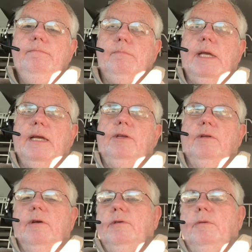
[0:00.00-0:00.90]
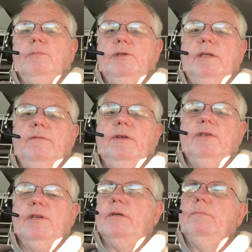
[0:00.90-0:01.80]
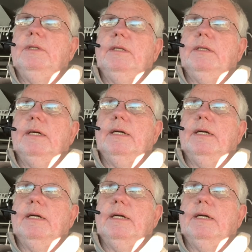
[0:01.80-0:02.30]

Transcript: And, you can put TVs in them and